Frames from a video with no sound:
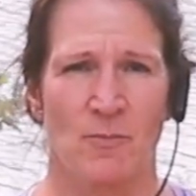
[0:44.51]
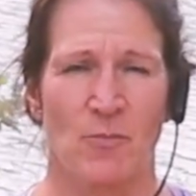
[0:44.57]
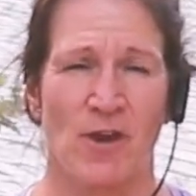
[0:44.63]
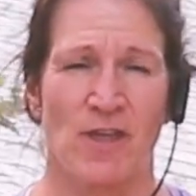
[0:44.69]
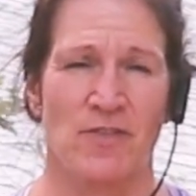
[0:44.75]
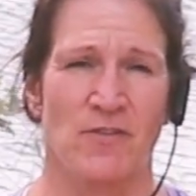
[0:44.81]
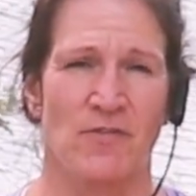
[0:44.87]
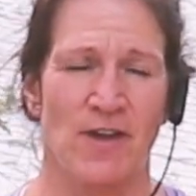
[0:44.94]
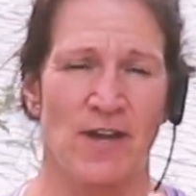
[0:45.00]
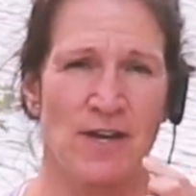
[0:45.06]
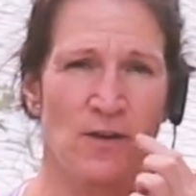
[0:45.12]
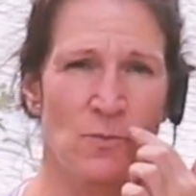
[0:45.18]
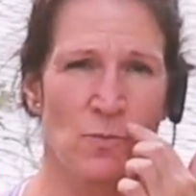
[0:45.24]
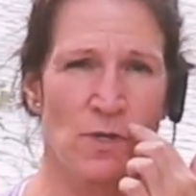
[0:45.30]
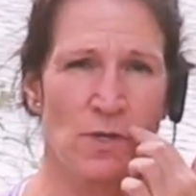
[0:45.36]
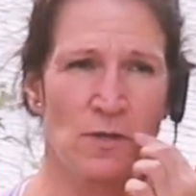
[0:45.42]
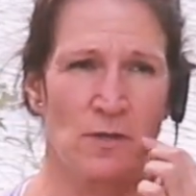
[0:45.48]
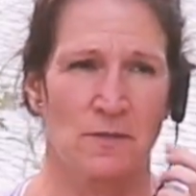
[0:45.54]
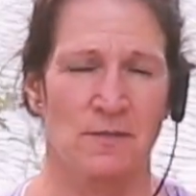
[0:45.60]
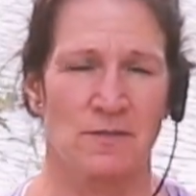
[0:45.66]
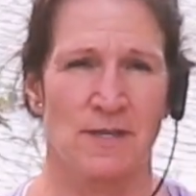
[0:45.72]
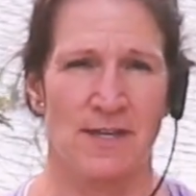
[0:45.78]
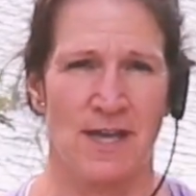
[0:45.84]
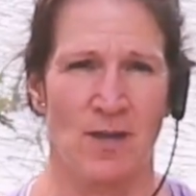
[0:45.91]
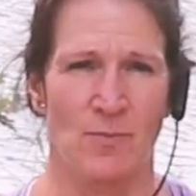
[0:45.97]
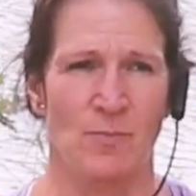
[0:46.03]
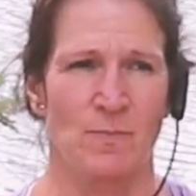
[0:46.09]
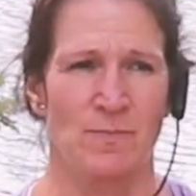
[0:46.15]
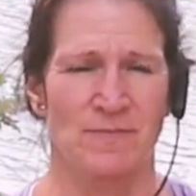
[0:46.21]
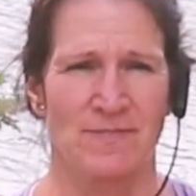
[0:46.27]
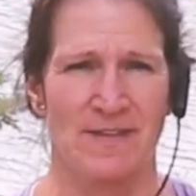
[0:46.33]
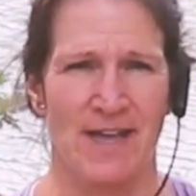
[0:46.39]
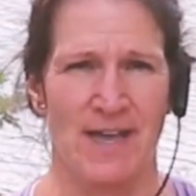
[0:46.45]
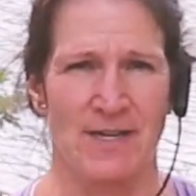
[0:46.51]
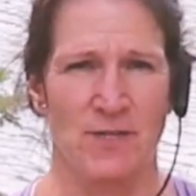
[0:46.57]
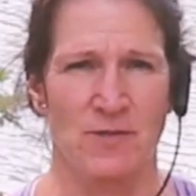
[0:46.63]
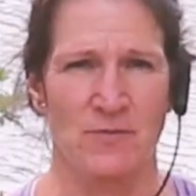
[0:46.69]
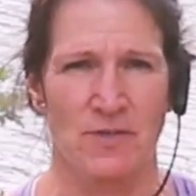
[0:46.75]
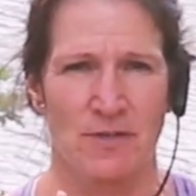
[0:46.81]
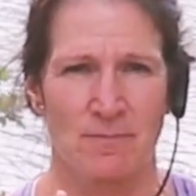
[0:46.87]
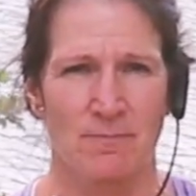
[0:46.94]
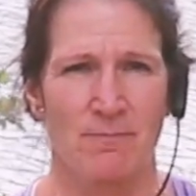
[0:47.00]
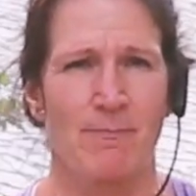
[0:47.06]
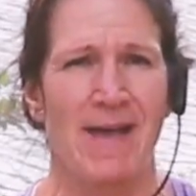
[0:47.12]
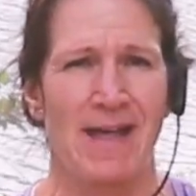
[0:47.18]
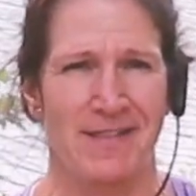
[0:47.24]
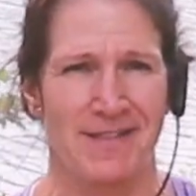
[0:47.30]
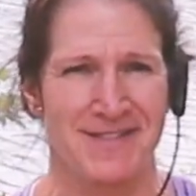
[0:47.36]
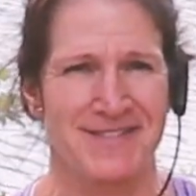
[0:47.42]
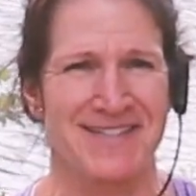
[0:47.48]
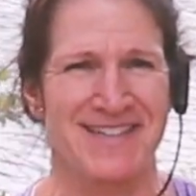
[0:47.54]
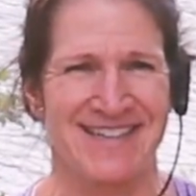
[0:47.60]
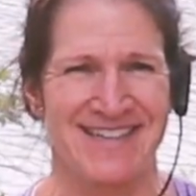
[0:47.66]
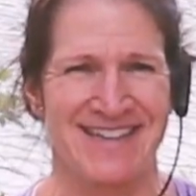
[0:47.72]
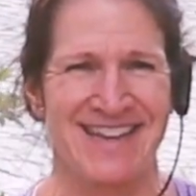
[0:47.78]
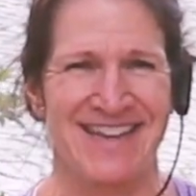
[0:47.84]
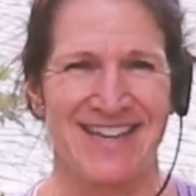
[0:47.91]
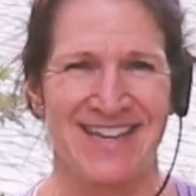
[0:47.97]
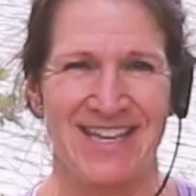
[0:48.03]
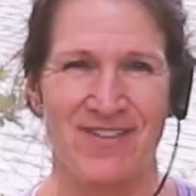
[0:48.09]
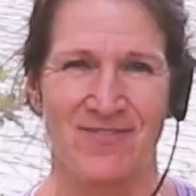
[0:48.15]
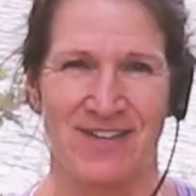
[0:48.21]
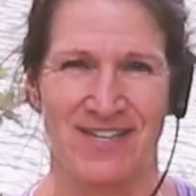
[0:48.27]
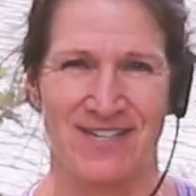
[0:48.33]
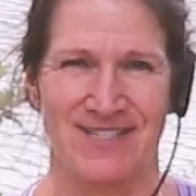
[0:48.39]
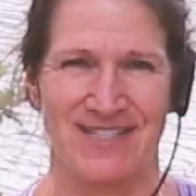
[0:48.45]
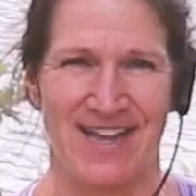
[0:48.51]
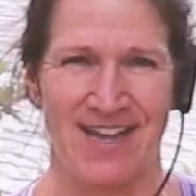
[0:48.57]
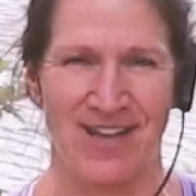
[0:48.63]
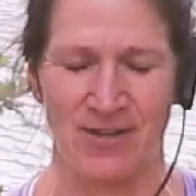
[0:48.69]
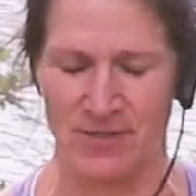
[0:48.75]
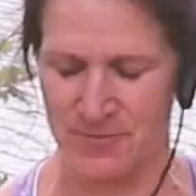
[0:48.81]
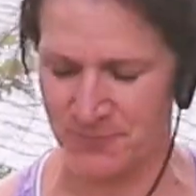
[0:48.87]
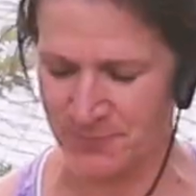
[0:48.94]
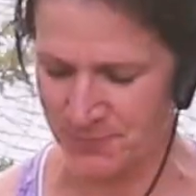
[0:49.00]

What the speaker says: breath of fire will help kind of balance and even us out.